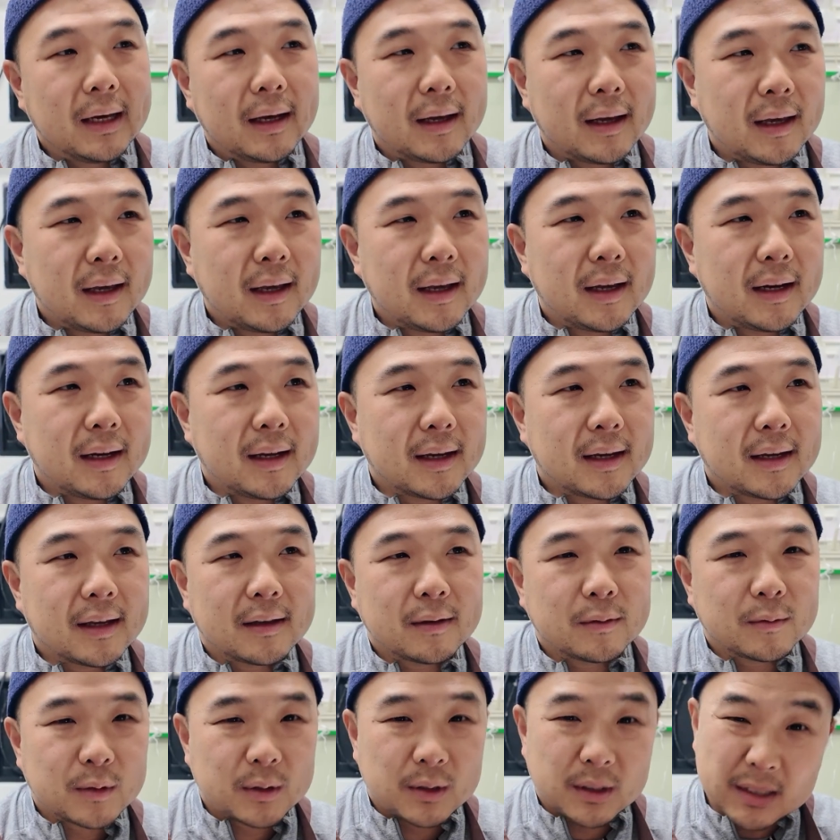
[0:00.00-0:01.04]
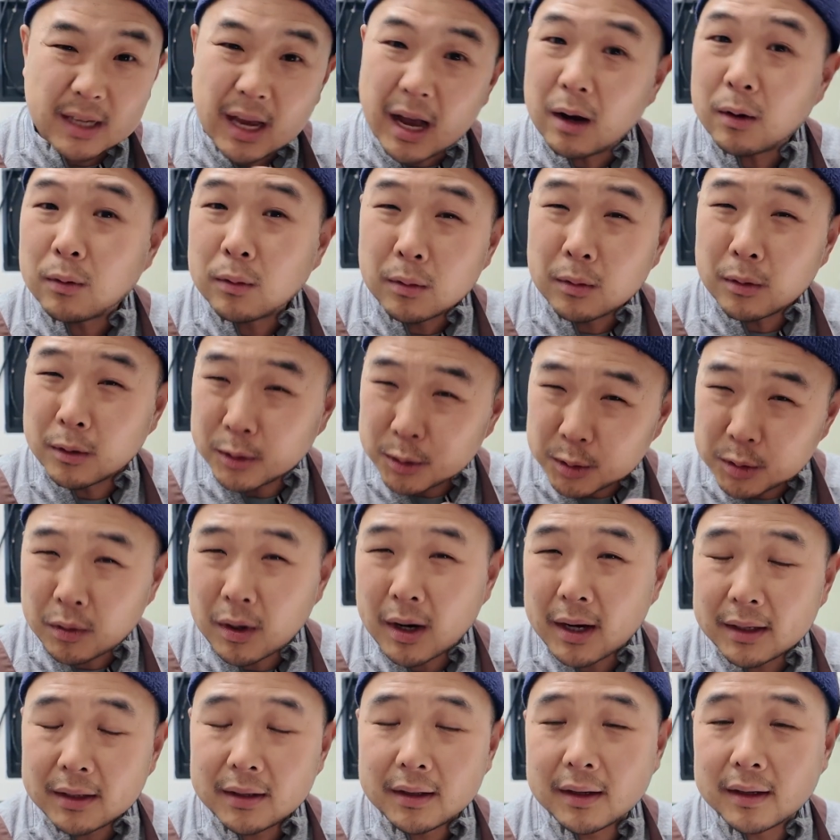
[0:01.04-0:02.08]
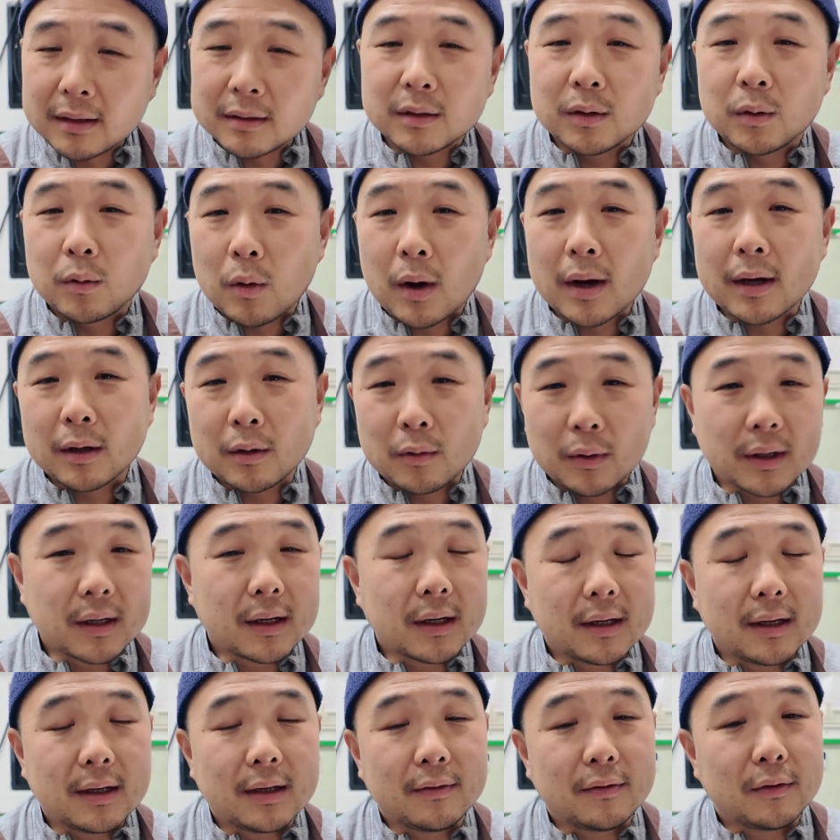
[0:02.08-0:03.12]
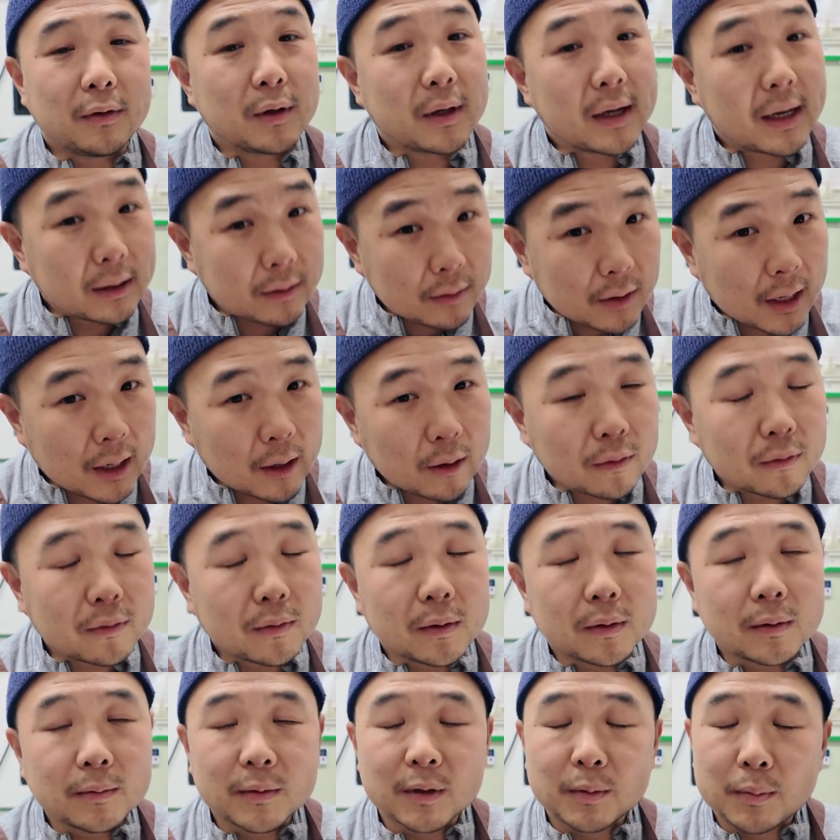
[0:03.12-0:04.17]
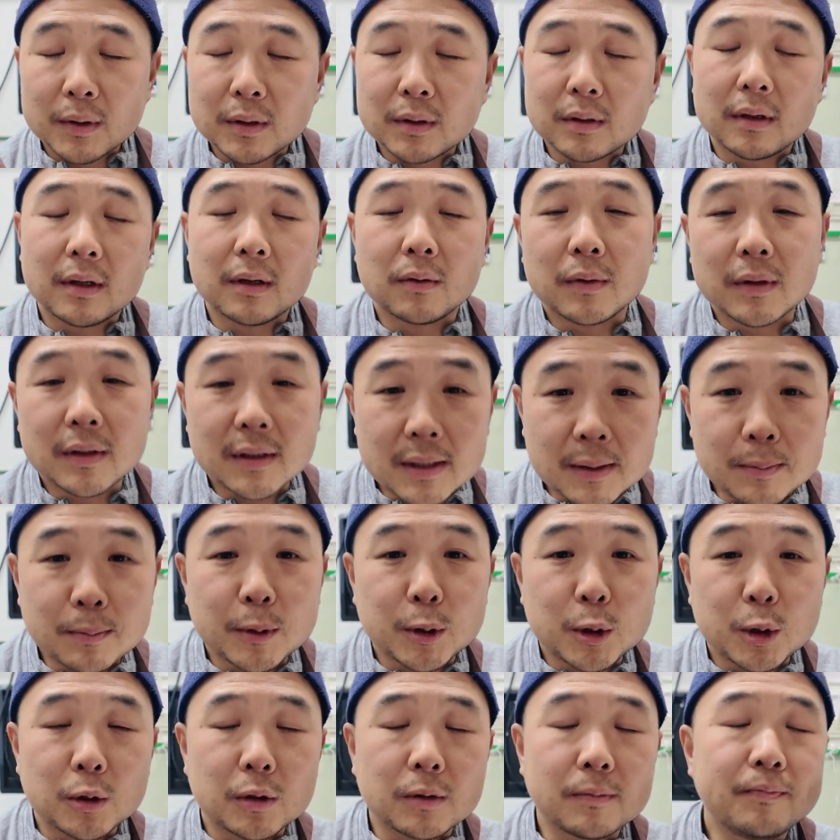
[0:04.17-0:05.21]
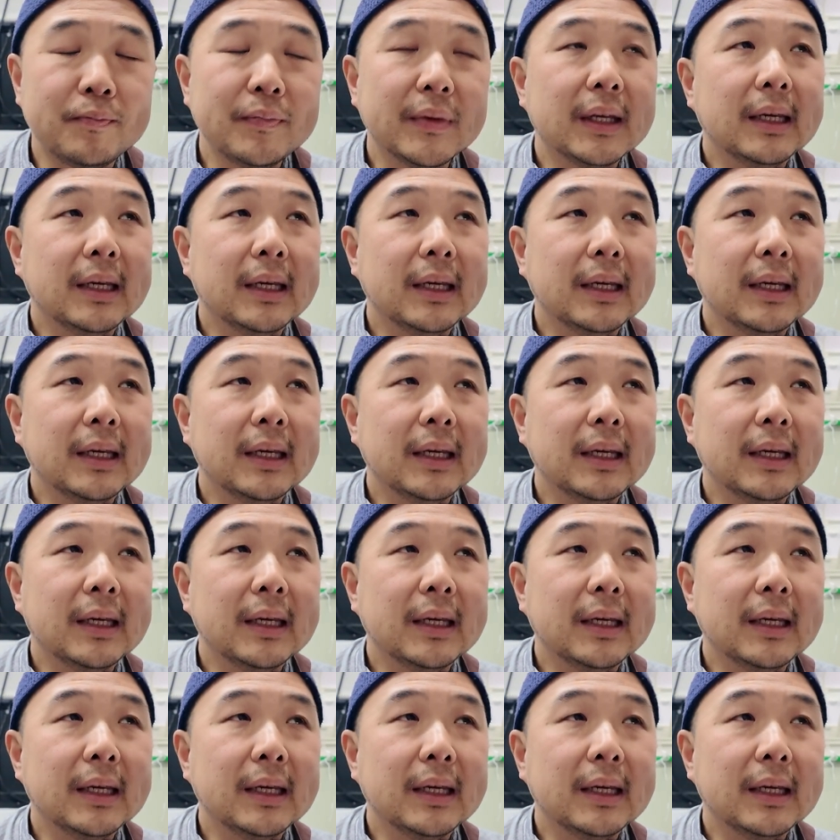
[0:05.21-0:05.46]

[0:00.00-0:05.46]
and it can sour or dry things quite quickly if you're not careful, especially with temperature.